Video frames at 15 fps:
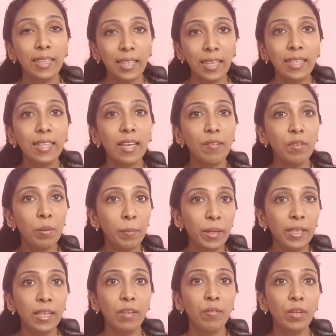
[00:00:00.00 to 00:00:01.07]
they will
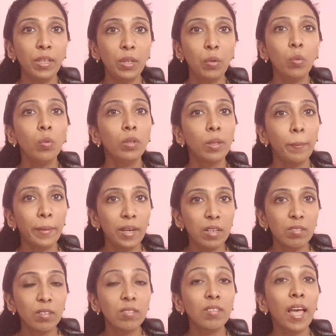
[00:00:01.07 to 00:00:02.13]
be giving you the
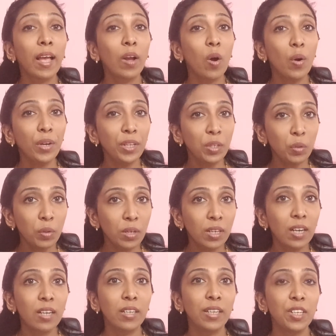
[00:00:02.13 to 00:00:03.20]
medicines according to your
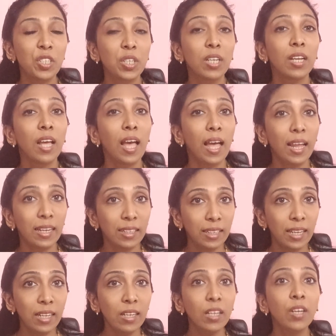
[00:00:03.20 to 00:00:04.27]
condition, and
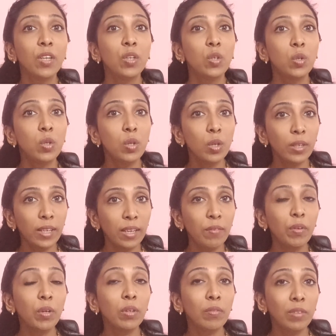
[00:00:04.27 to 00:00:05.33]
then
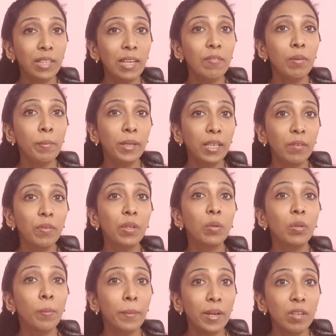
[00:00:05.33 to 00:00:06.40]
they will be giving you
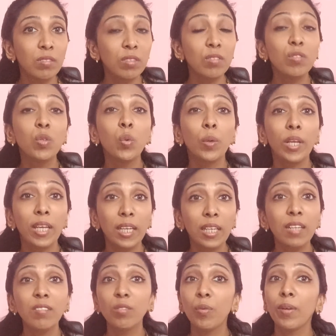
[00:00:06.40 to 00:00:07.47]
the medicines to
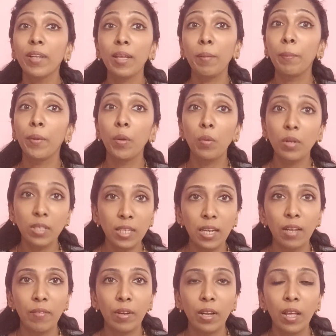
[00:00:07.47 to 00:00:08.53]
increase your immunity
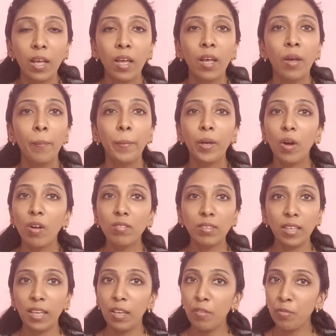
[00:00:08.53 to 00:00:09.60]
level. Because
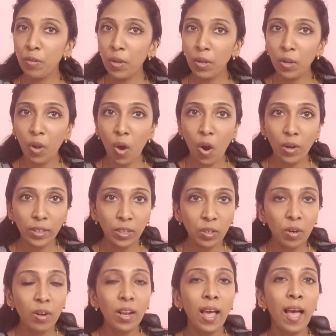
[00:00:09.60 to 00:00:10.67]
if you are not at
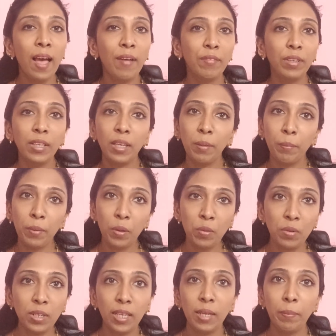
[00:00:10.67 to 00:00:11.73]
all having
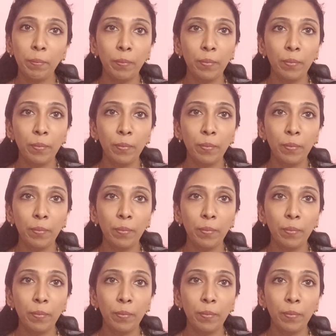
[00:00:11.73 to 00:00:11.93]
immunity,